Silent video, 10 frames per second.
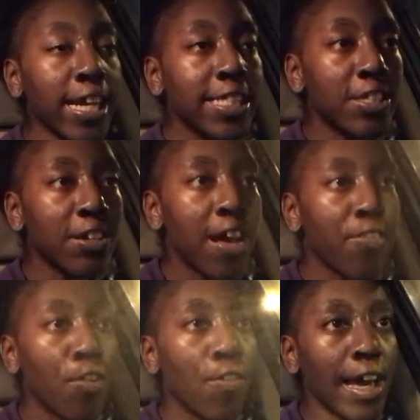did I still
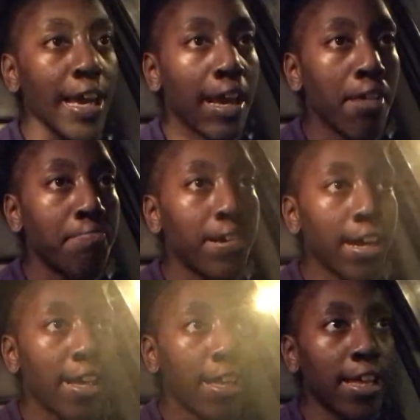have to wait,
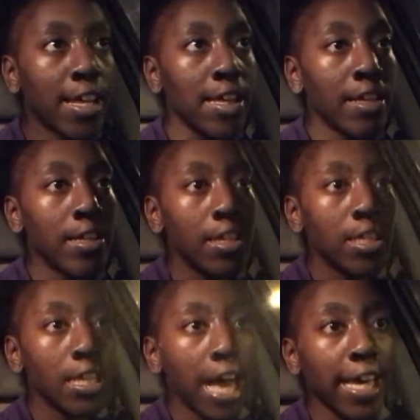but
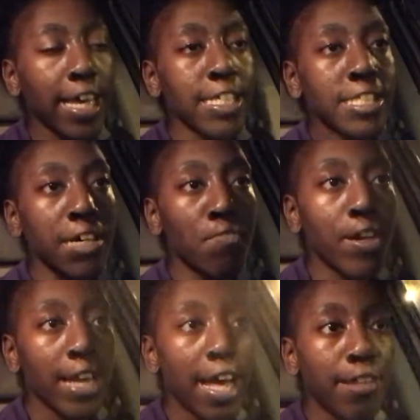I guess
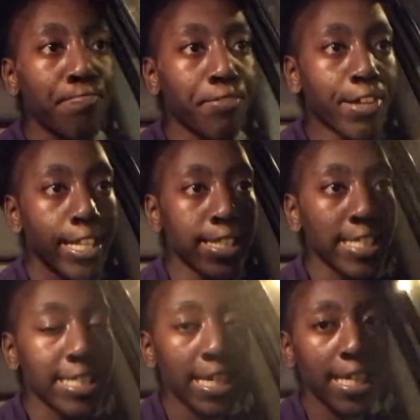someone had printed
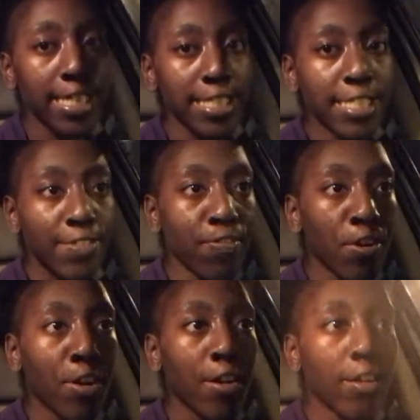the tickets
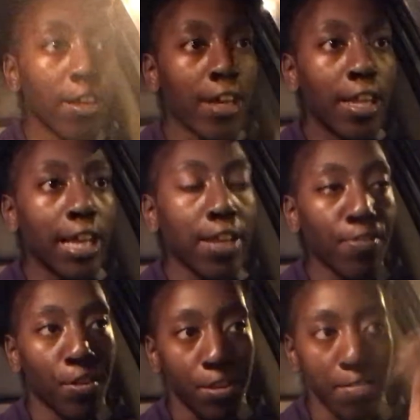for, like,
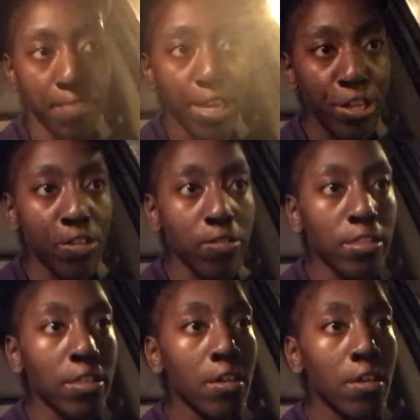for the menus,